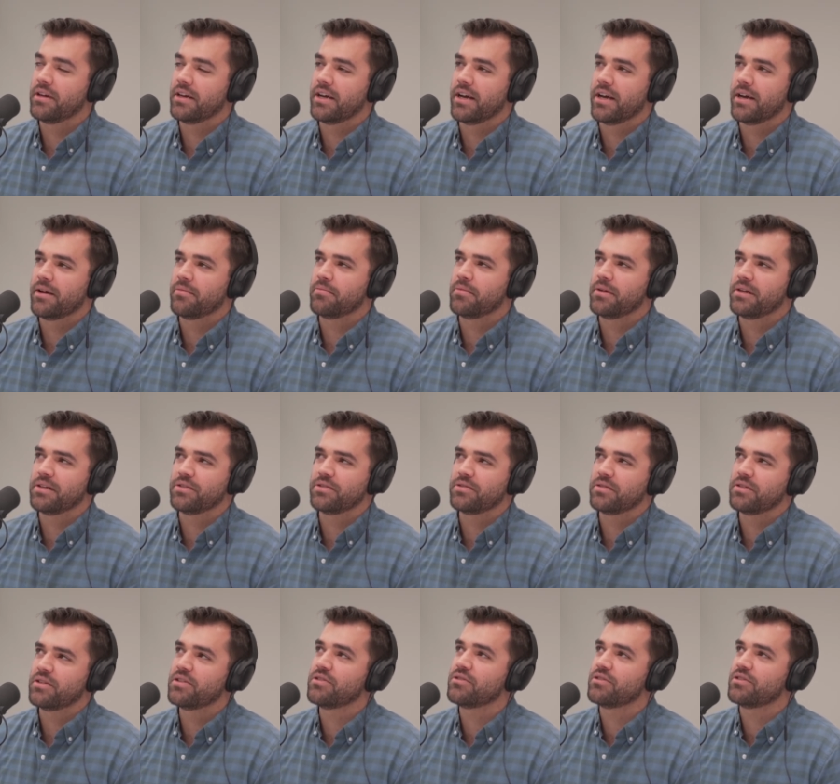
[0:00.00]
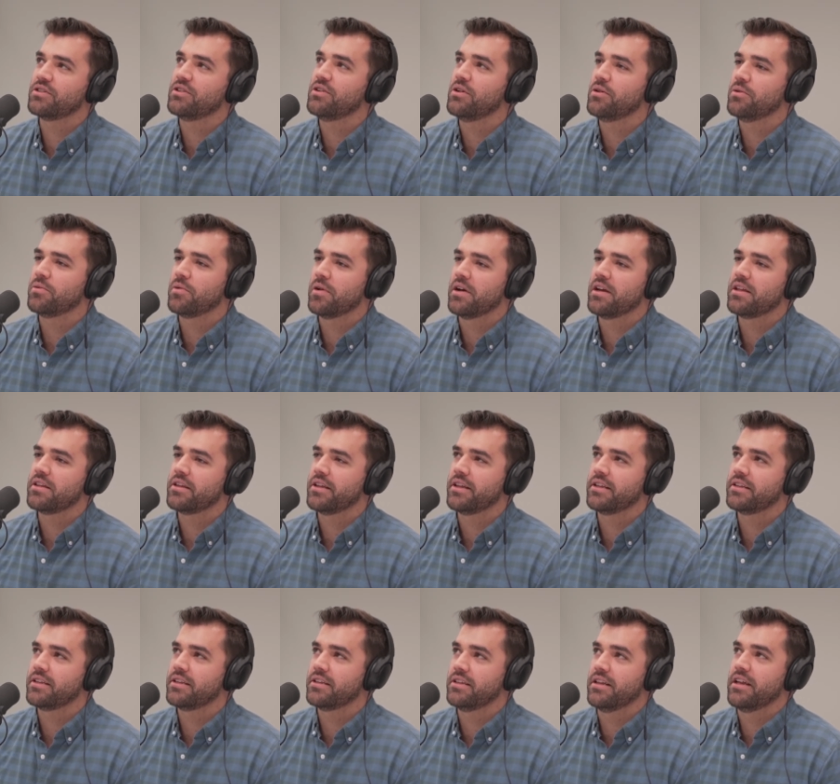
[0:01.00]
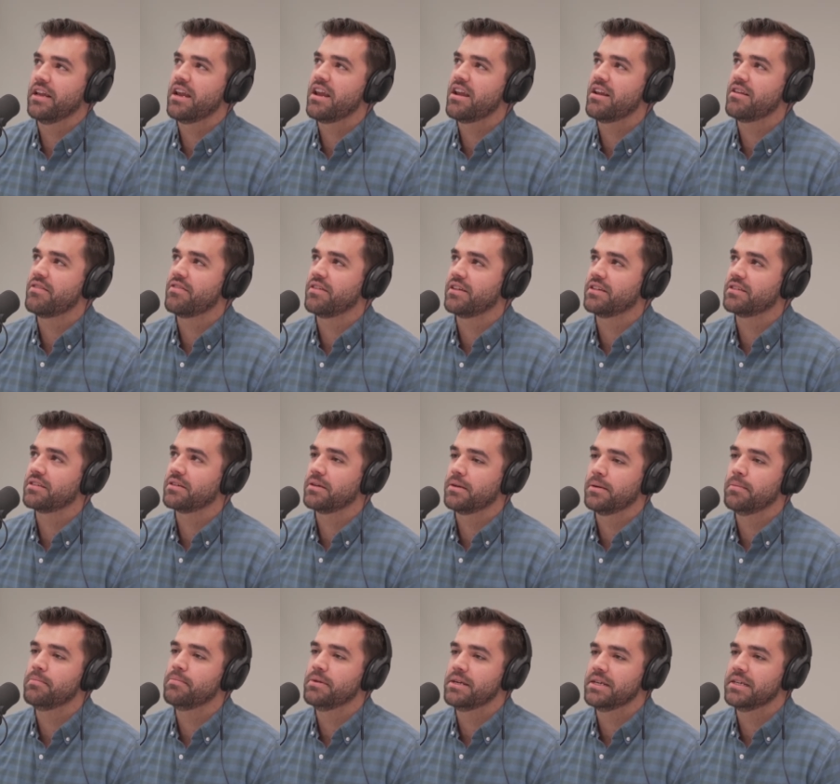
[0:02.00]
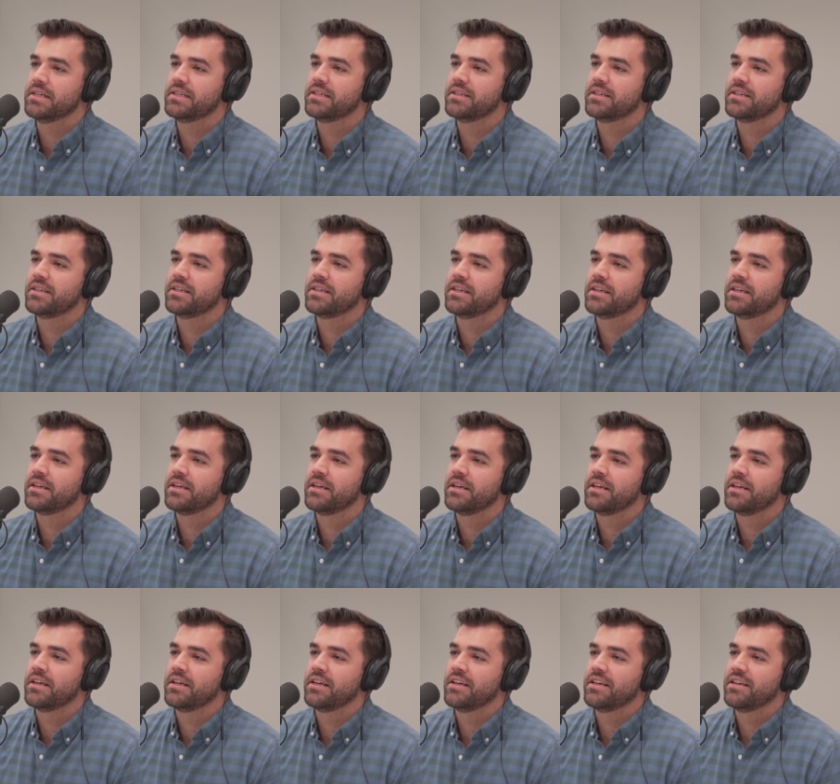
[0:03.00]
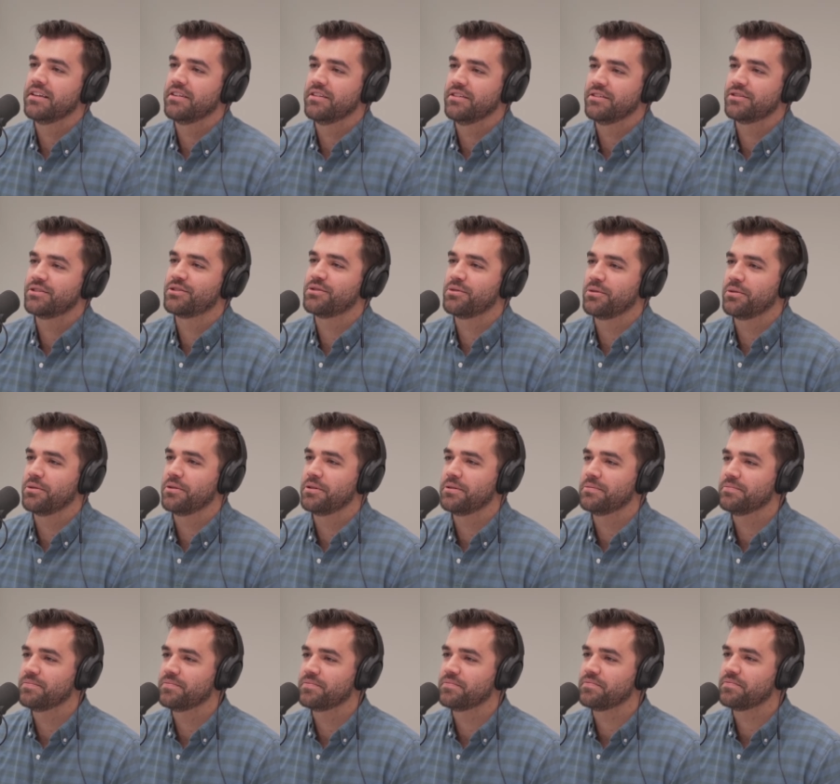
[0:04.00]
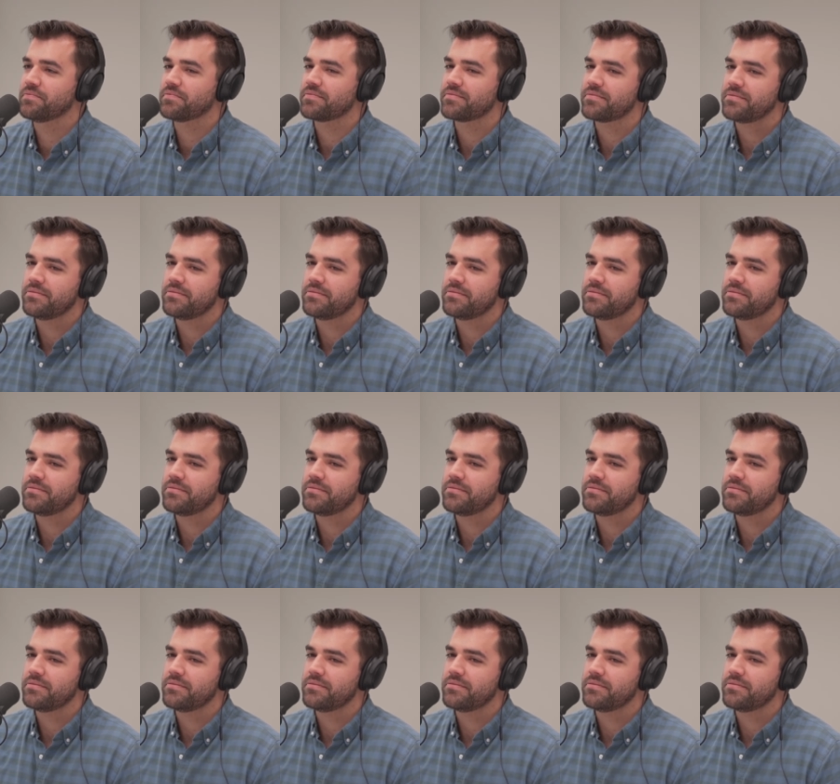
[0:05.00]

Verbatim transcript: Oh boy! But there's no way that anything's going to beat this story. Bring it.